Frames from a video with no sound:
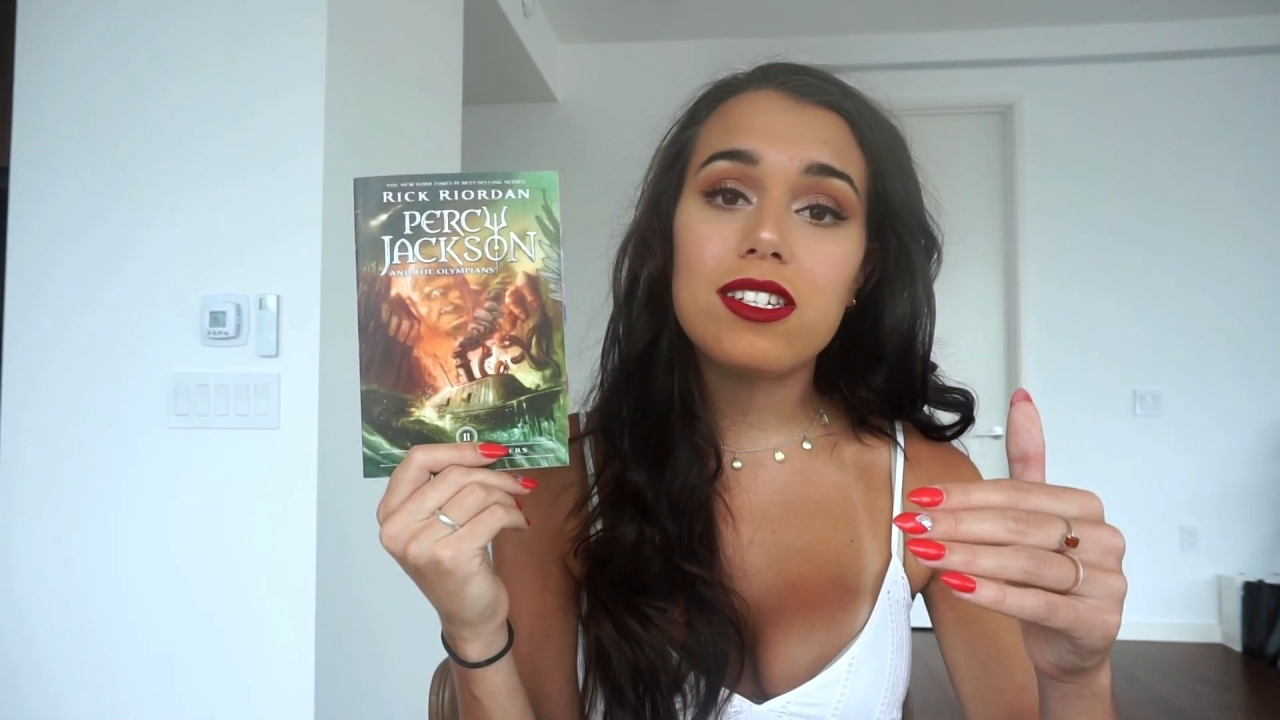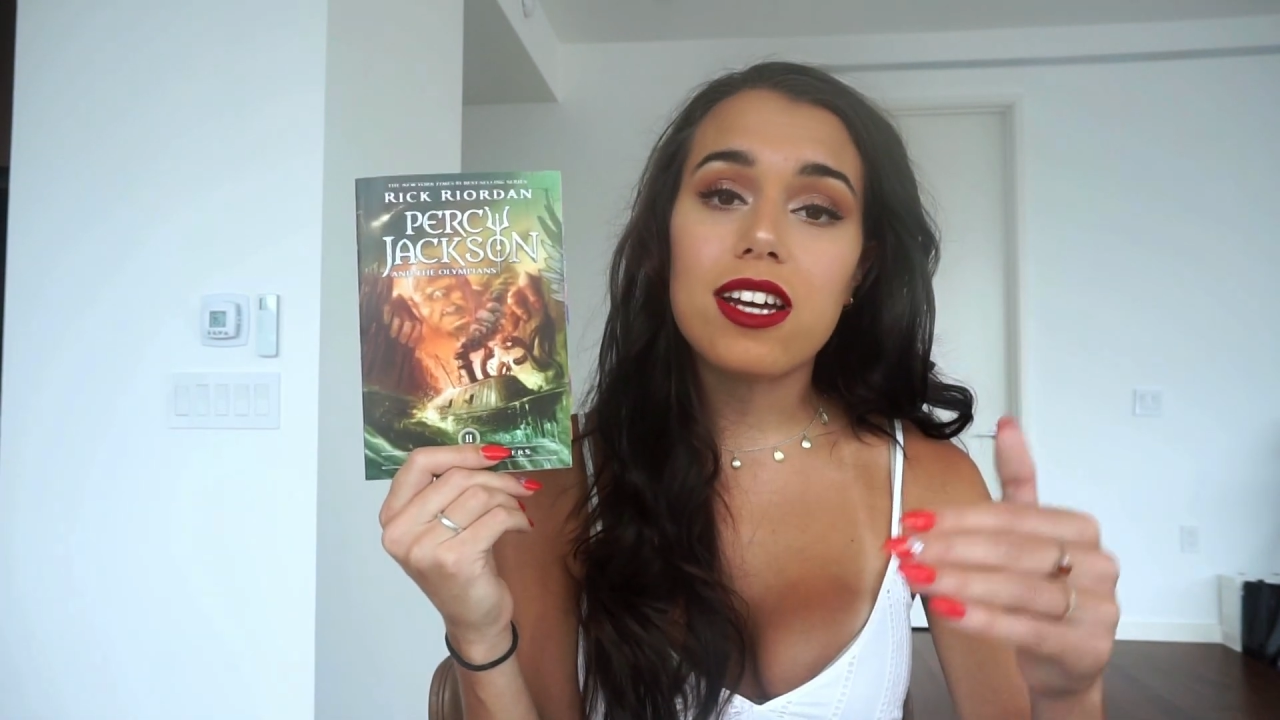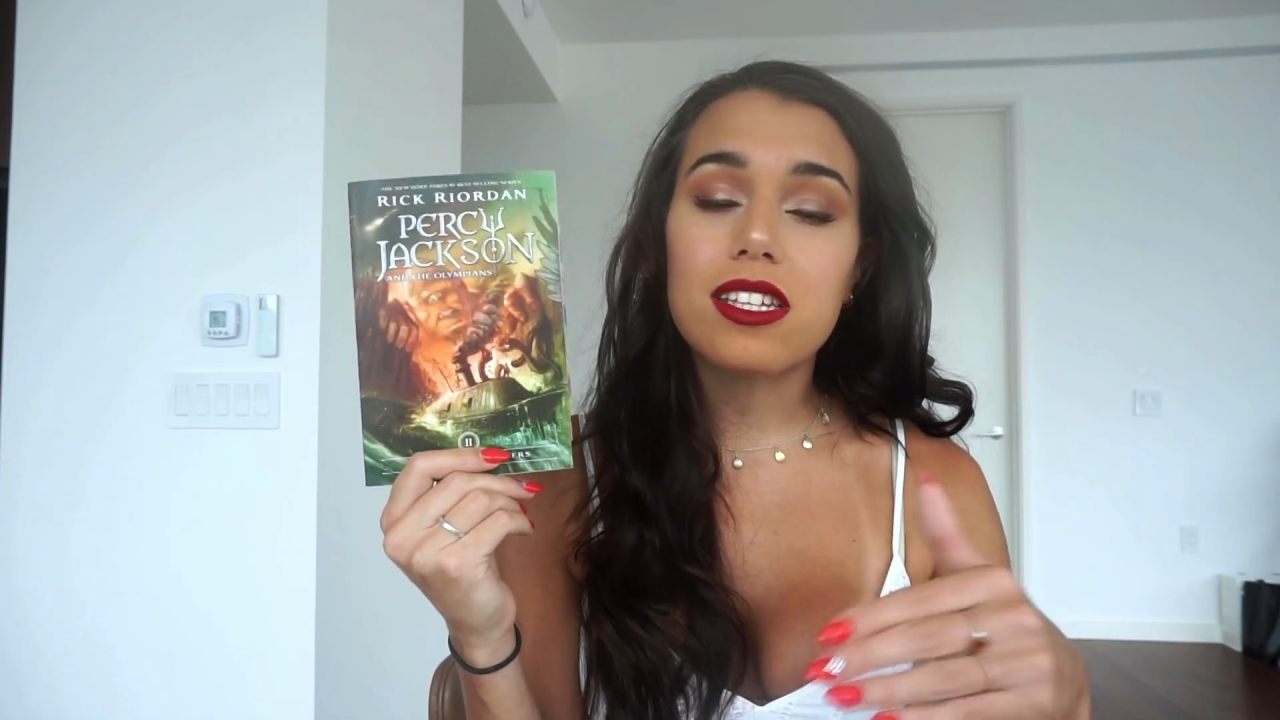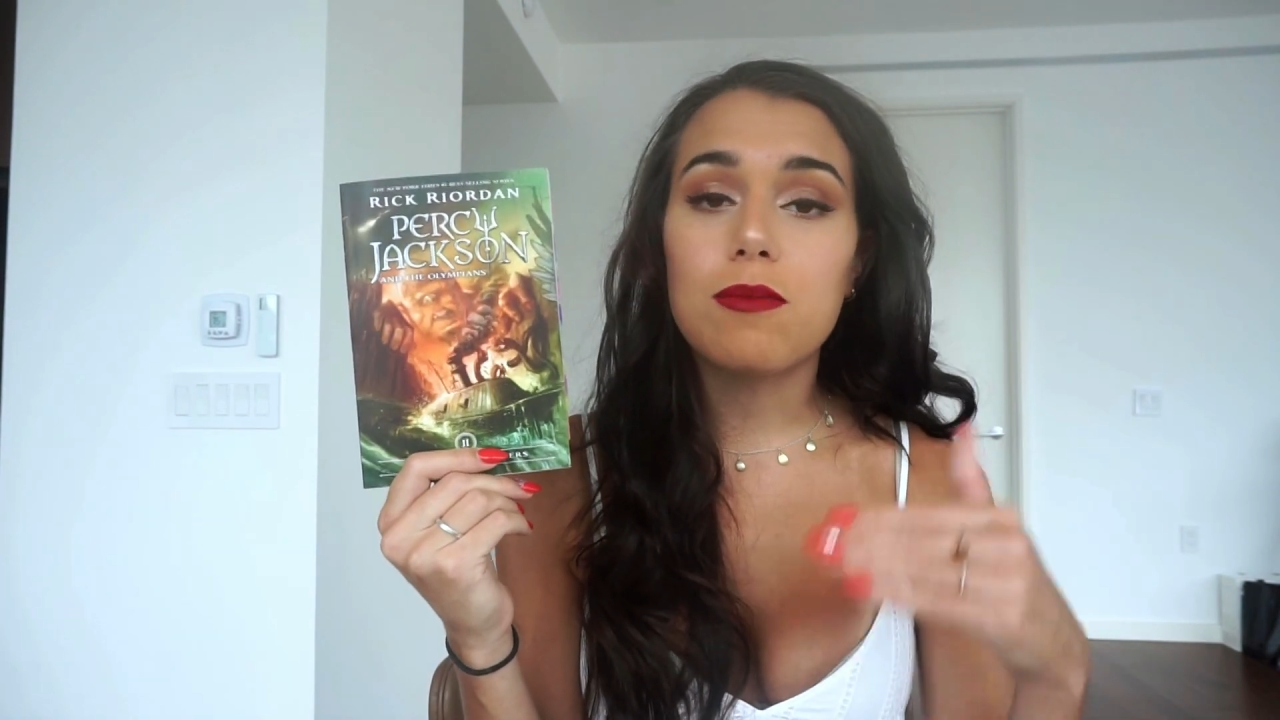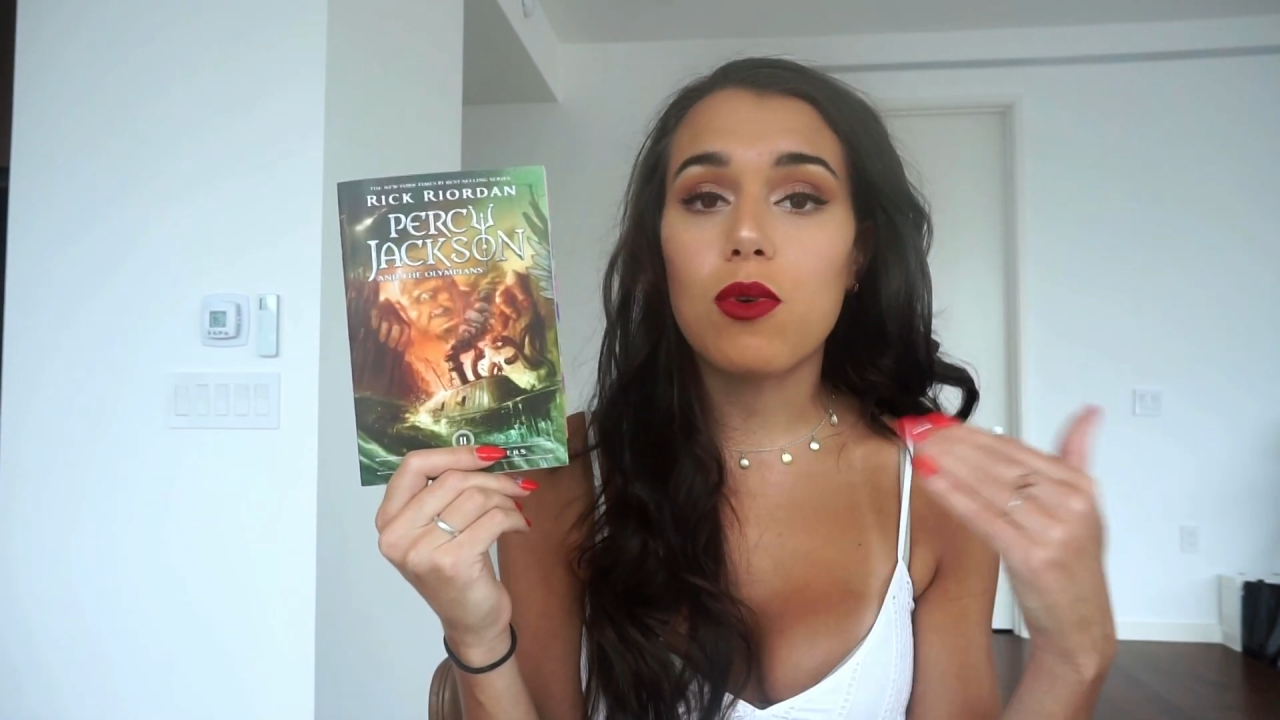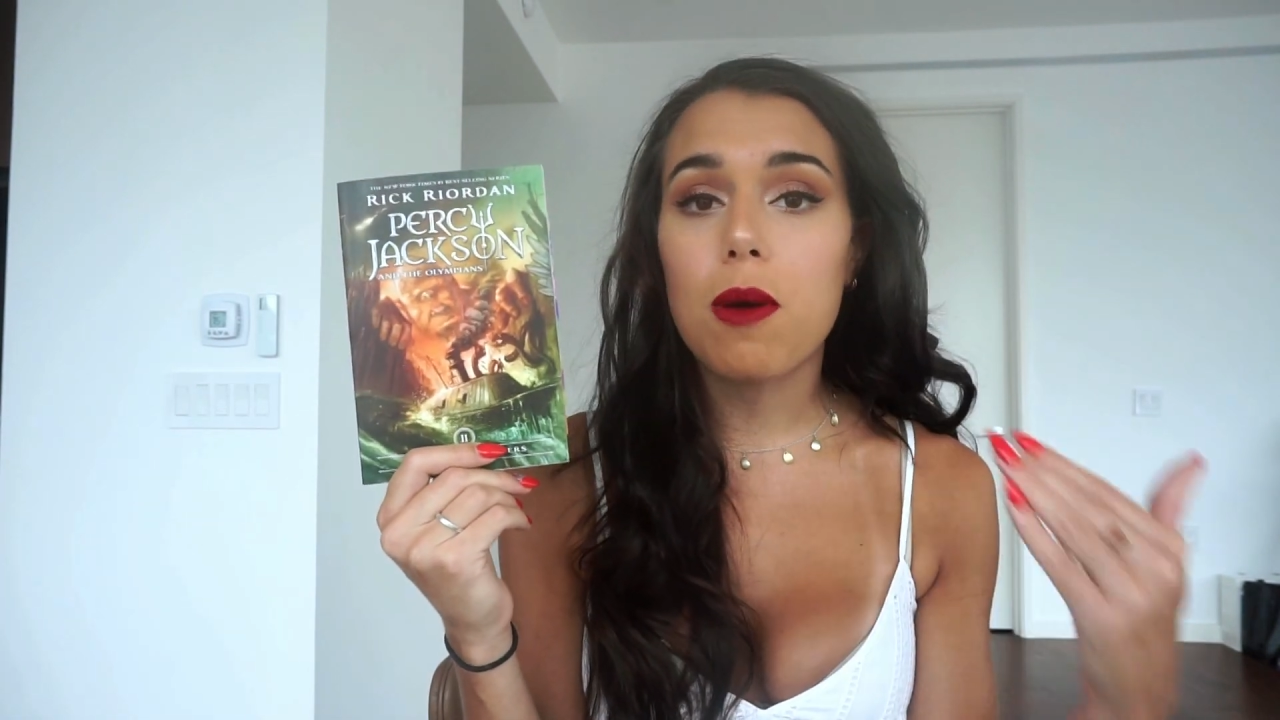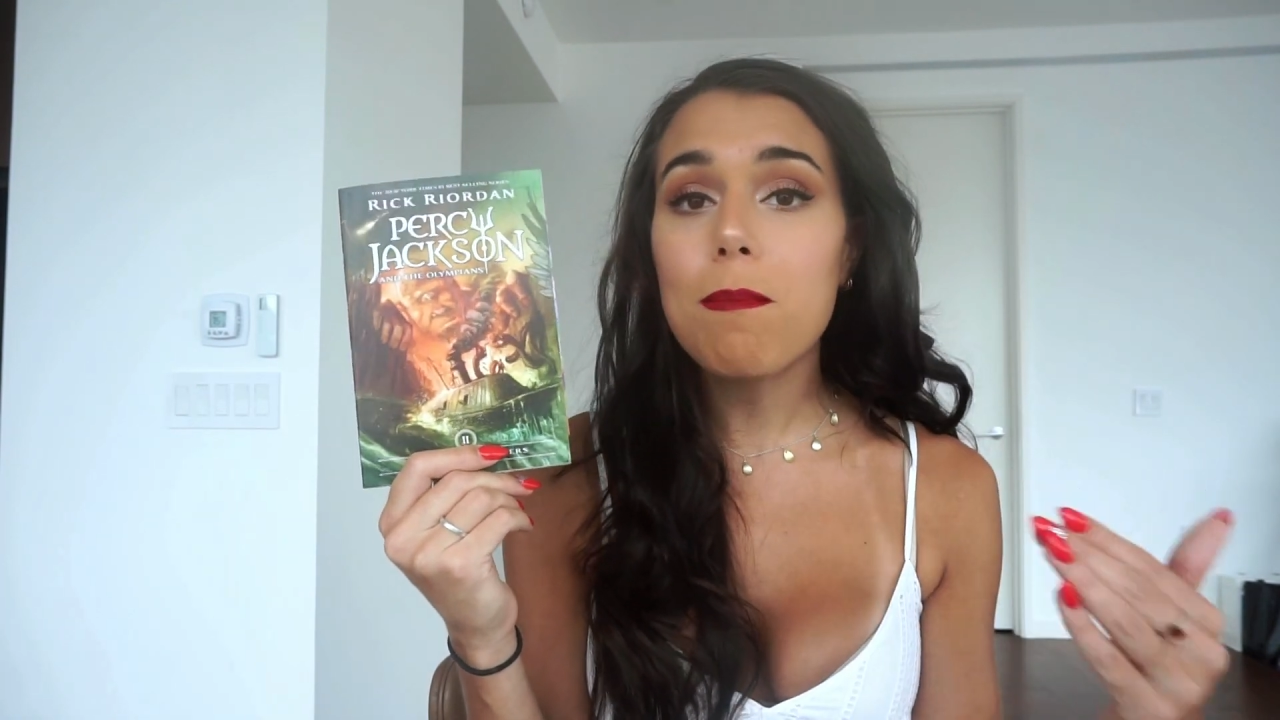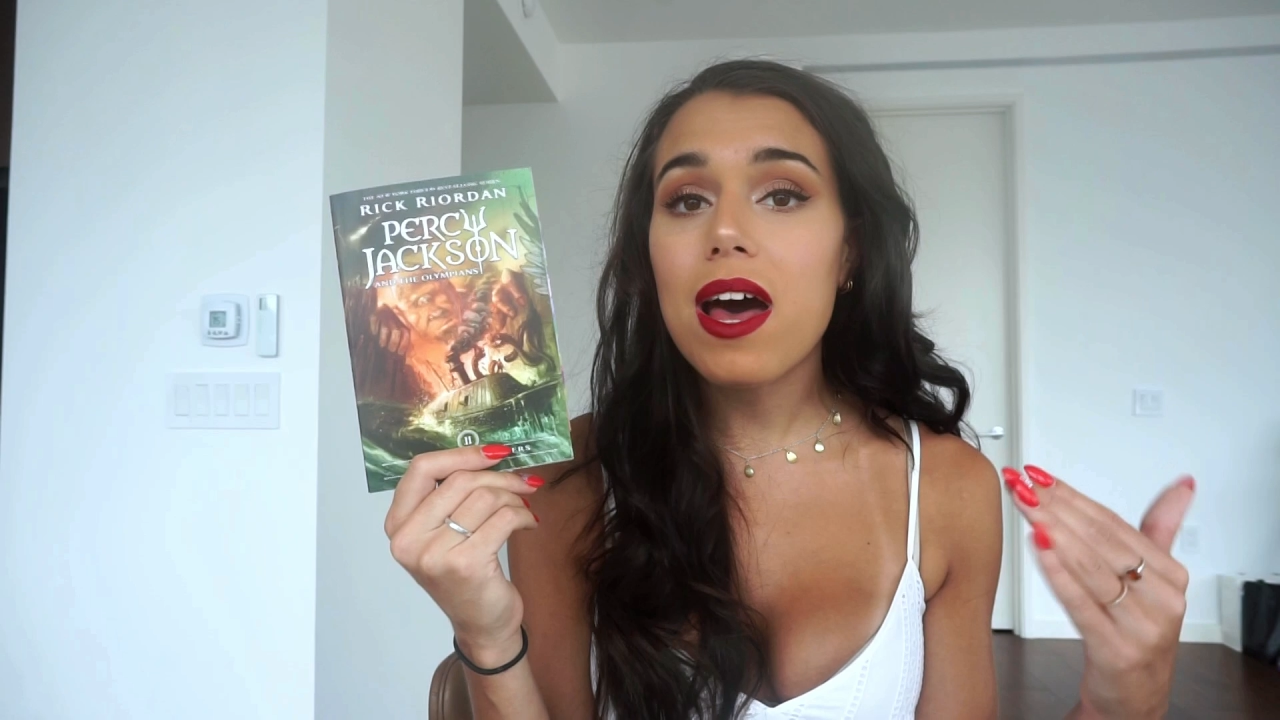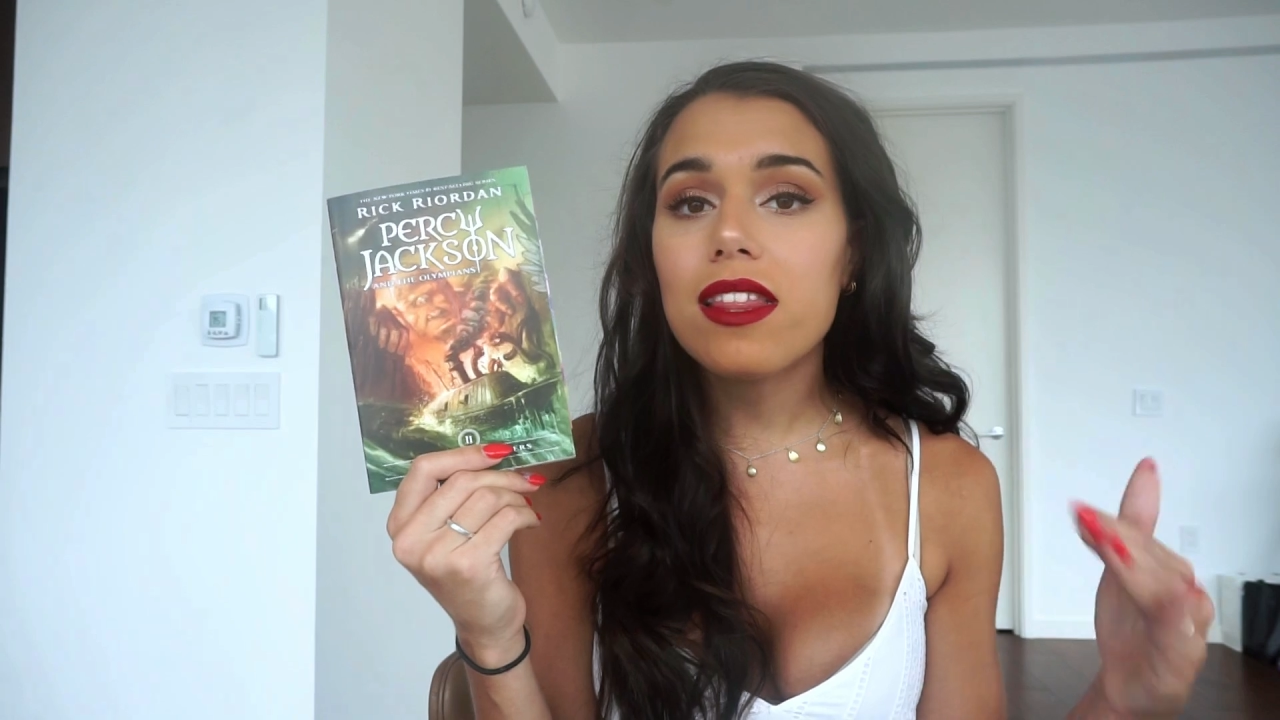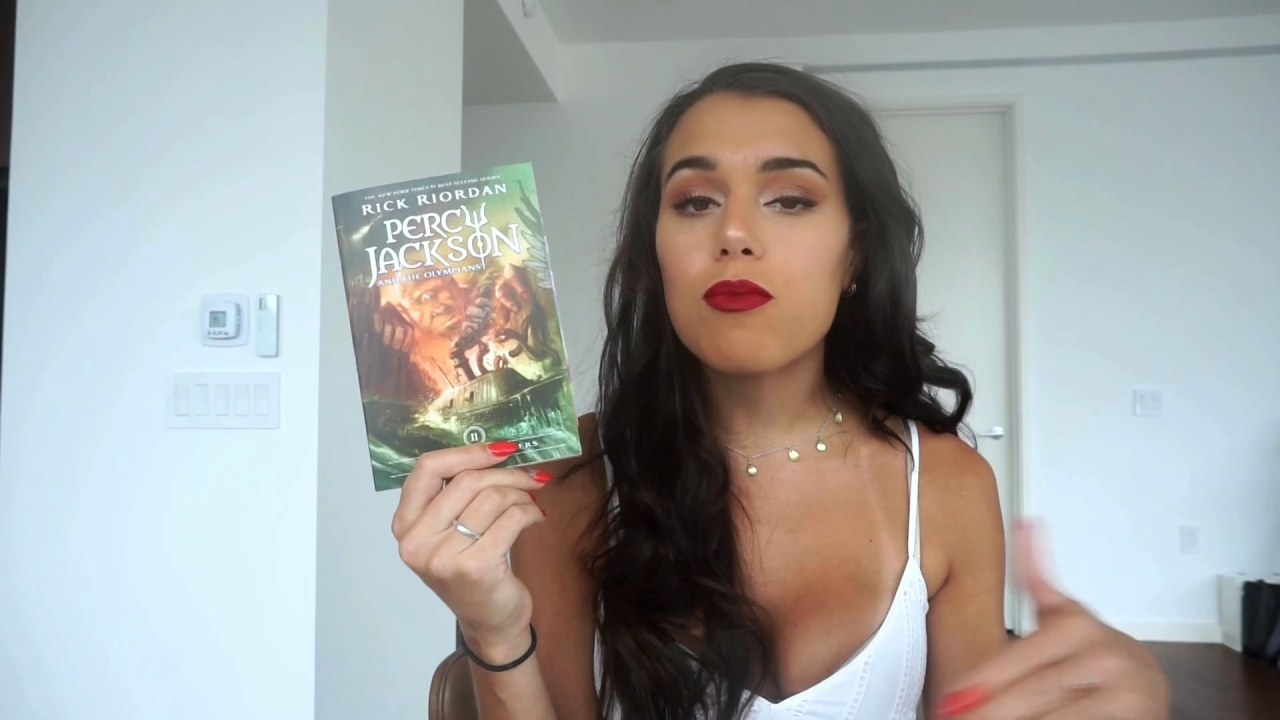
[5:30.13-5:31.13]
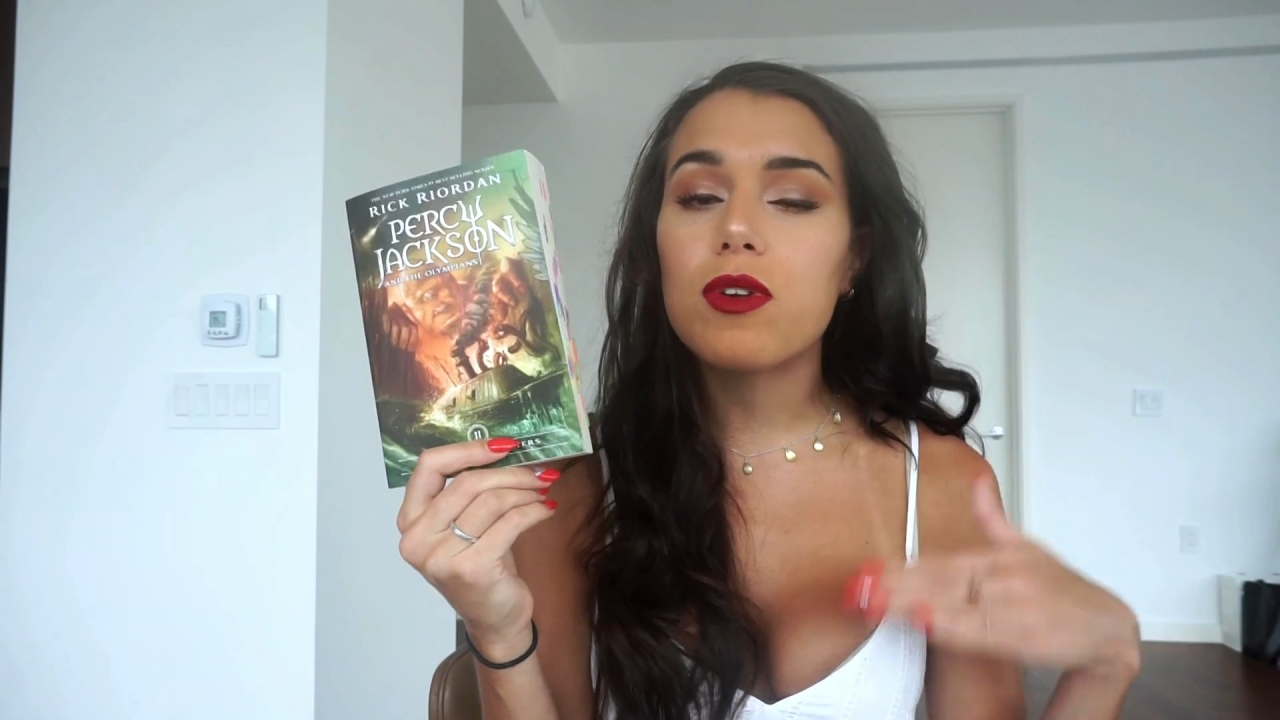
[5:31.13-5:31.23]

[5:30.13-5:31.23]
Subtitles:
Jackson book a month.